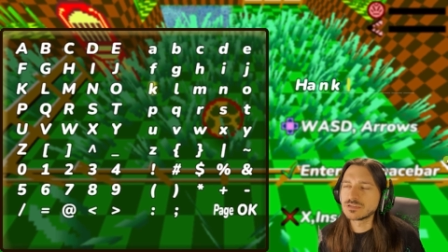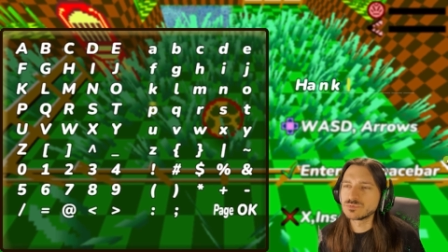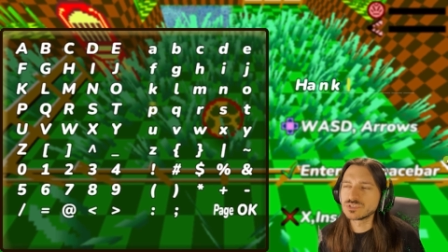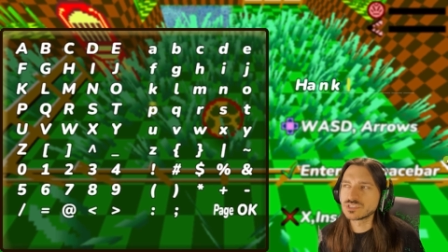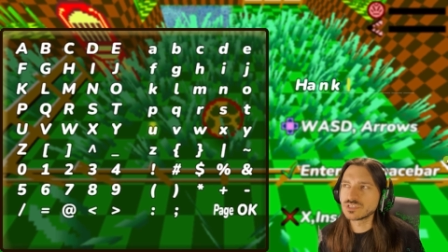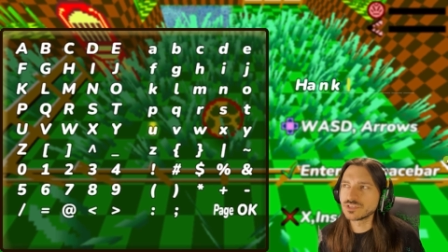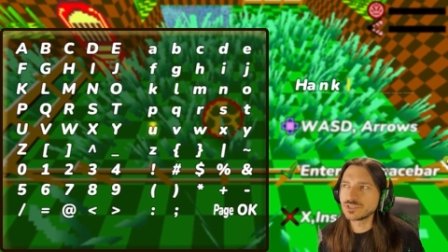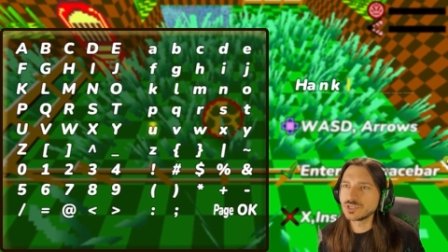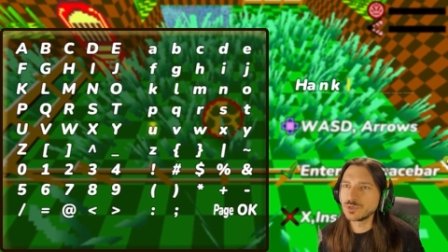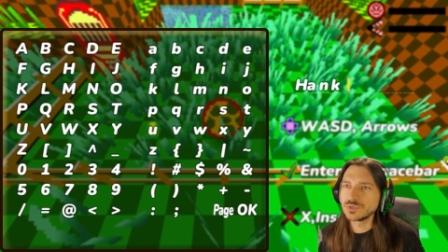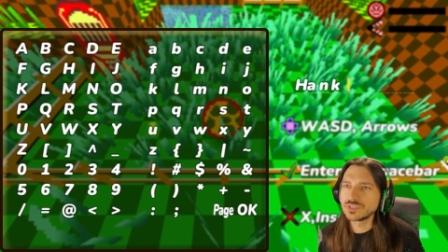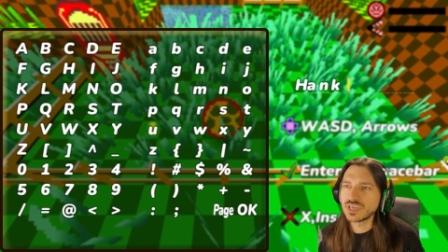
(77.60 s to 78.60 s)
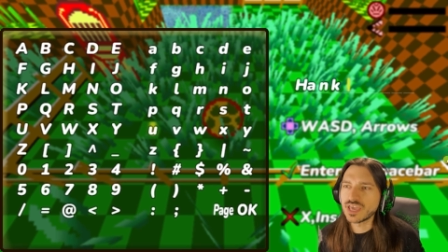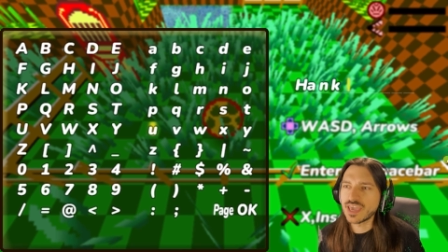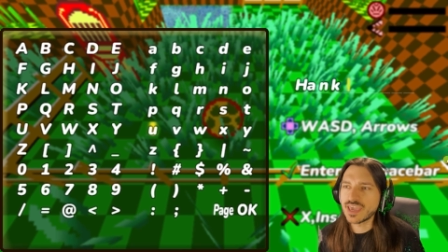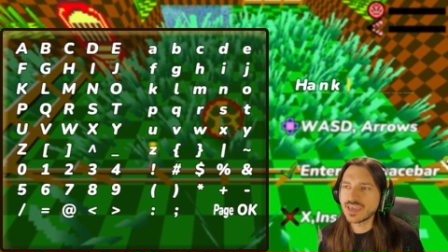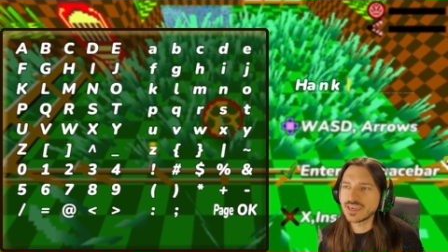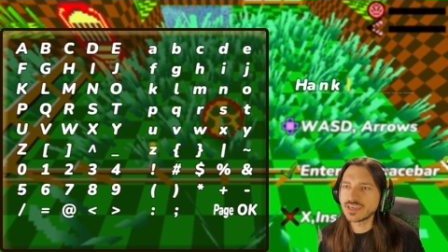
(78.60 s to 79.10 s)
just gonna go with
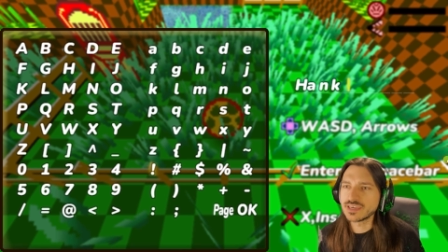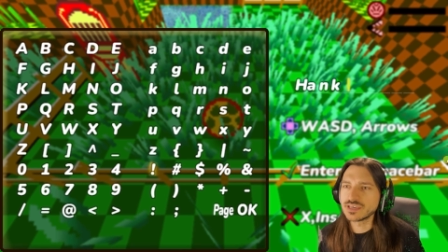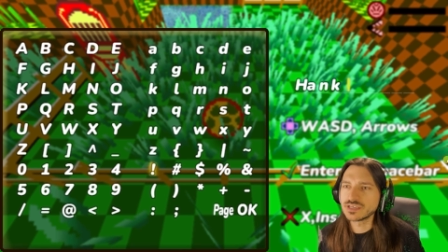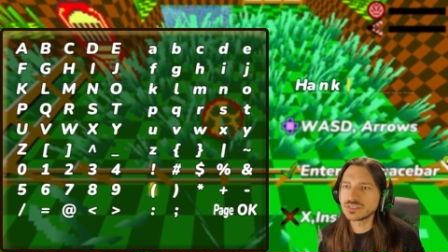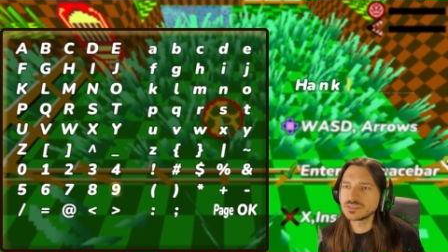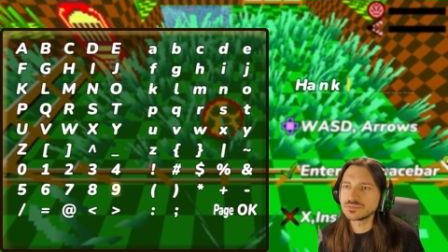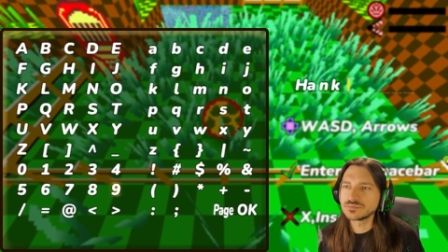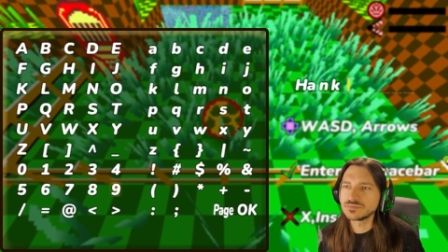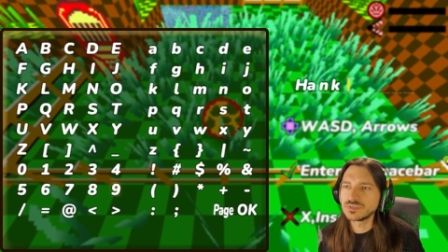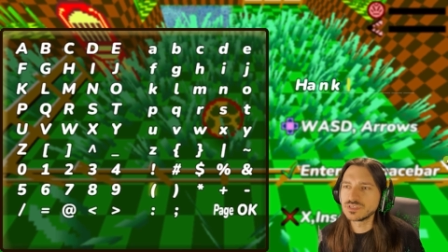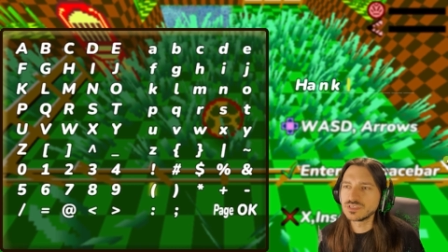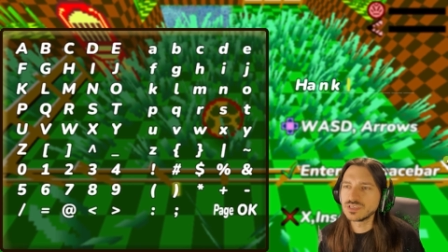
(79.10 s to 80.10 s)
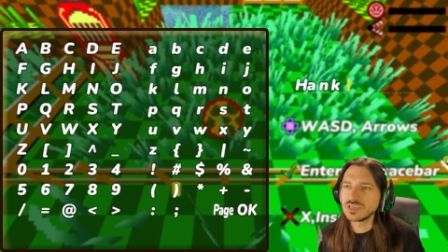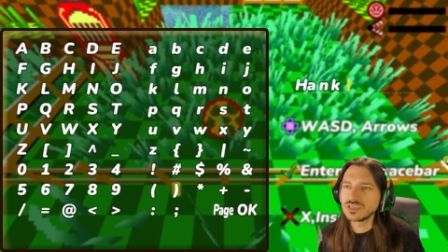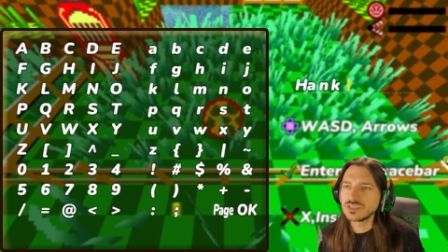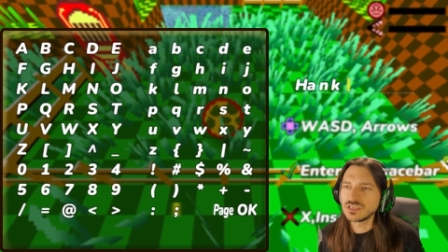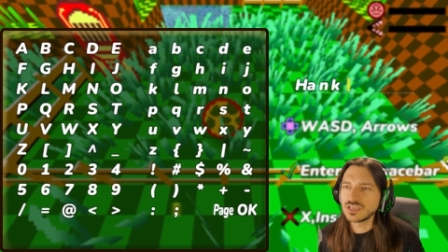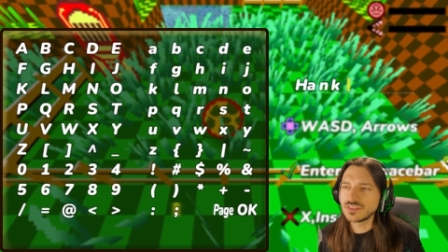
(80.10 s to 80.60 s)
Hank,
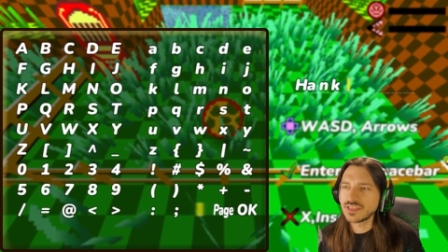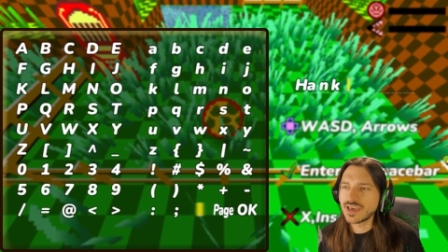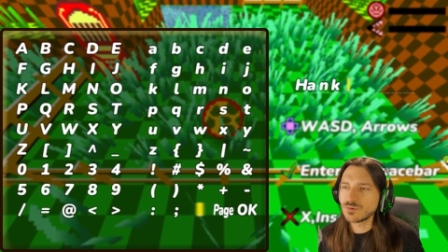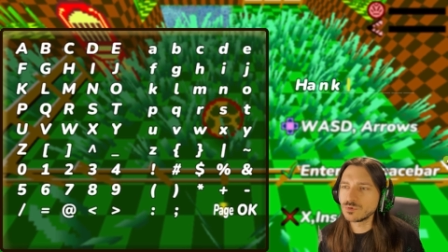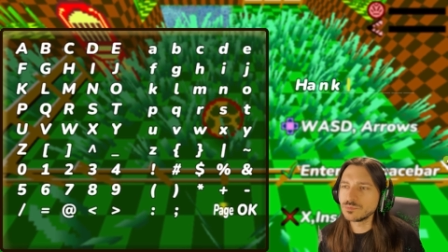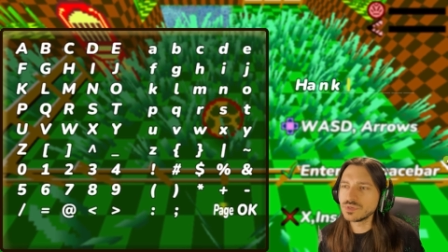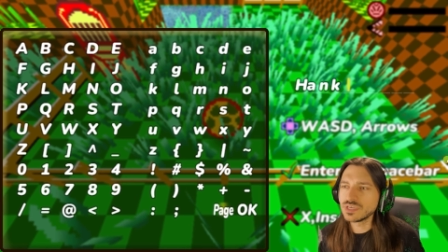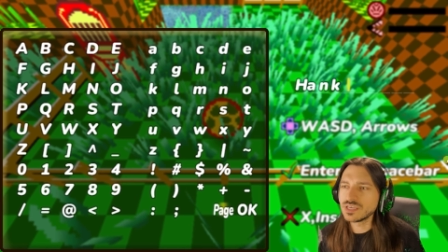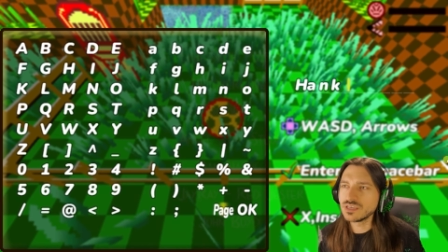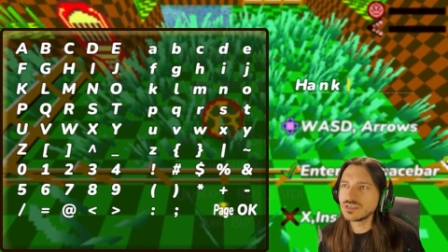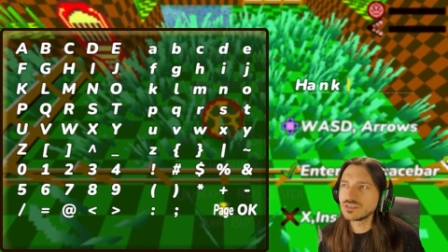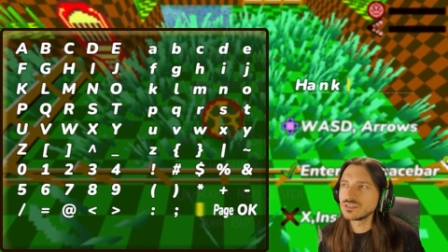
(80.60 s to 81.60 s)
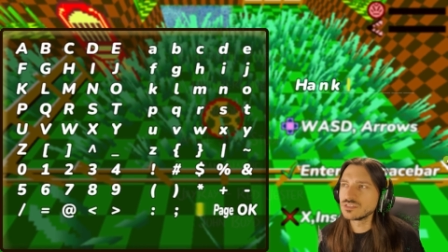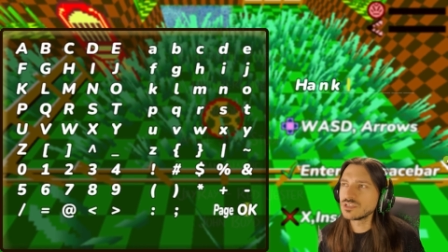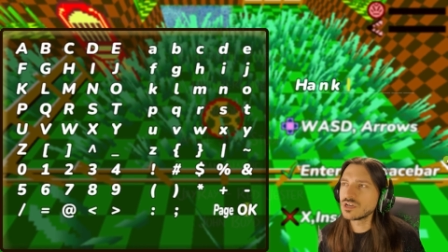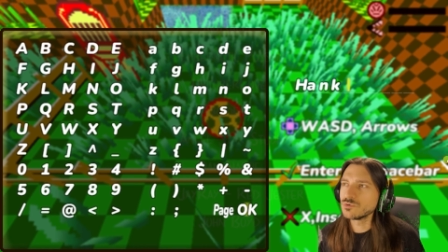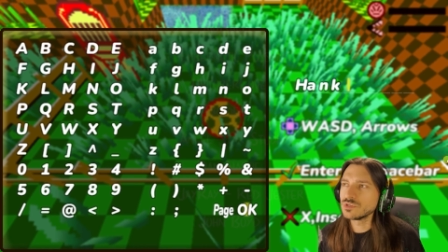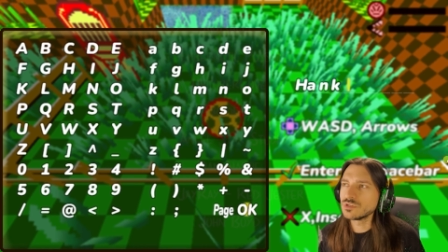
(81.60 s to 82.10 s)
and that will be
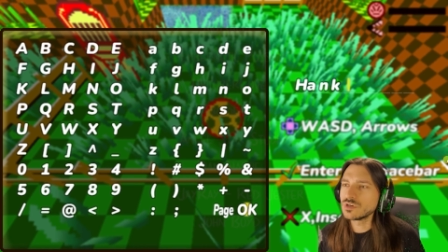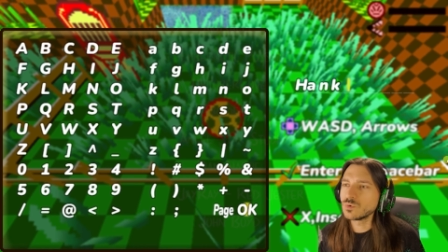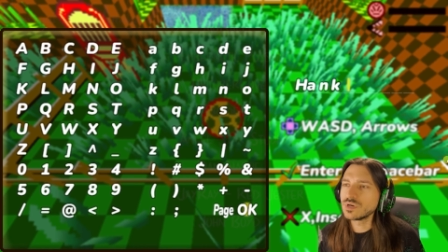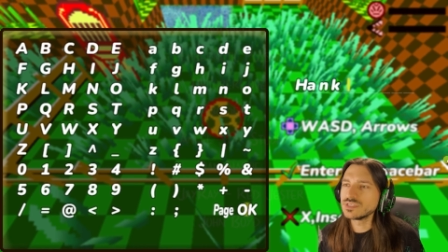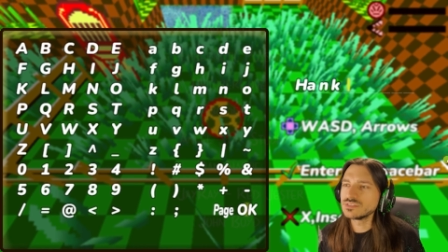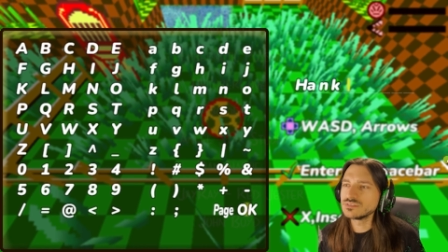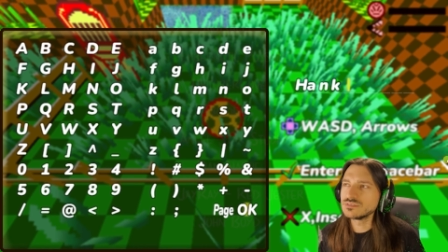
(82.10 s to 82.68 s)
no. You know what?